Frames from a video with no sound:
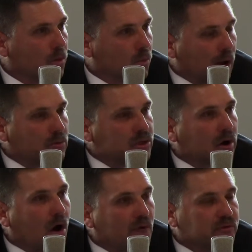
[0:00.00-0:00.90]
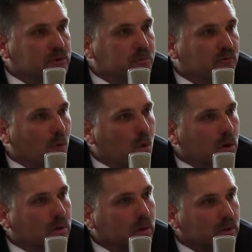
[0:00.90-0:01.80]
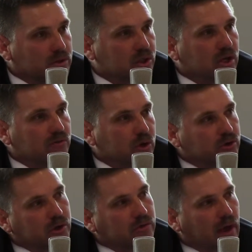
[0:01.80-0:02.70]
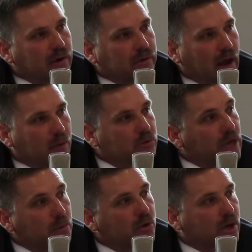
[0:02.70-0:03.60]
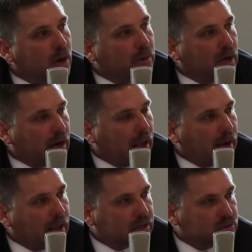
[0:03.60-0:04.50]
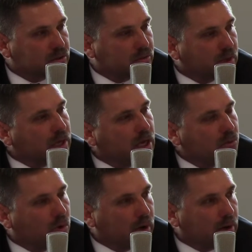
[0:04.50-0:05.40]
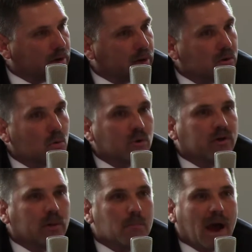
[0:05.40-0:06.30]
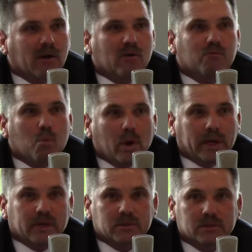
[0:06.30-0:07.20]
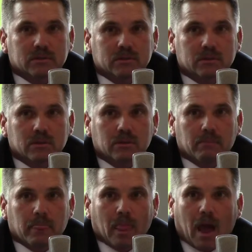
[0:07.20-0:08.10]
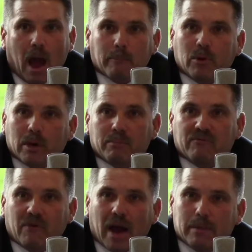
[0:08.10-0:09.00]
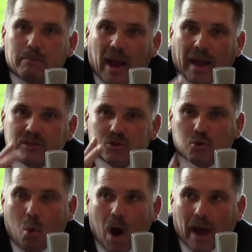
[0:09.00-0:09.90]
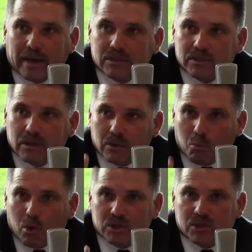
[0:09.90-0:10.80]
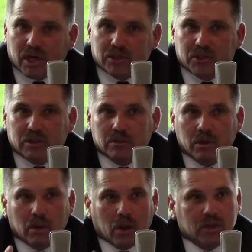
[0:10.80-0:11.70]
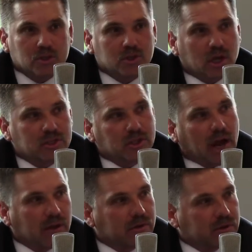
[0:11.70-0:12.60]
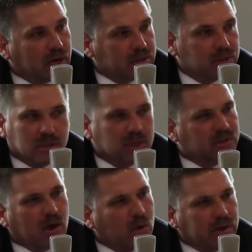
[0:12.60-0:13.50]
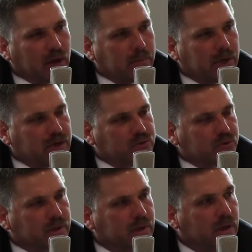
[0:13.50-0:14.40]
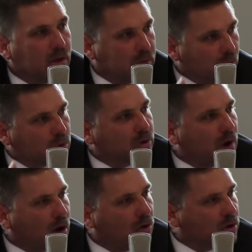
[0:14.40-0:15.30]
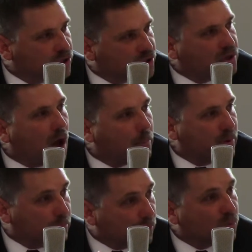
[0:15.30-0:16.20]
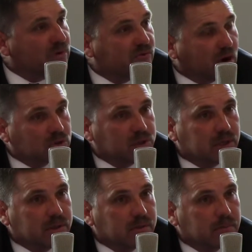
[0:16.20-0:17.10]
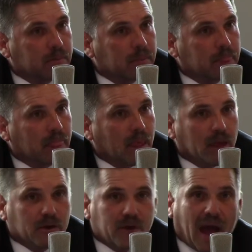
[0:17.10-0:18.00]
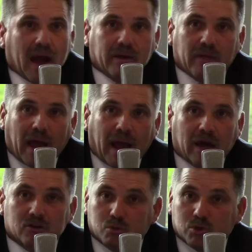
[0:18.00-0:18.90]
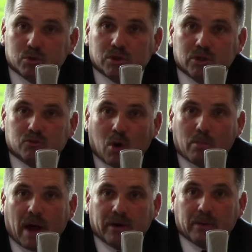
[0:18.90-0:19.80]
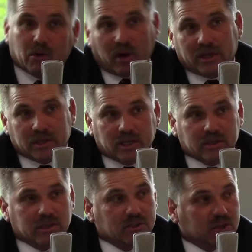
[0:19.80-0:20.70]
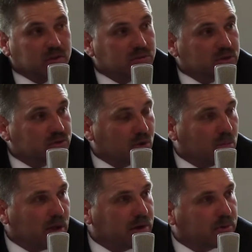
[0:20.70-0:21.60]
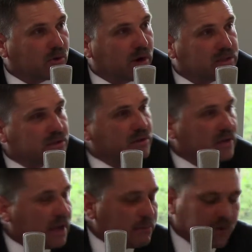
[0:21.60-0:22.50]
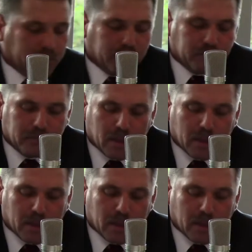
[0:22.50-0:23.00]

When I was in office before, the city of Houston at that time was able to come in and annex the Kingwood area within a matter of weeks. I put up a fight, passed twice in one session, legislation out of the Texas Senate, the only time in history that would not only stop it but reverse it. It died in the House, which was controlled by Democrats. Actually, the Senate was controlled by Democrats at the time, too.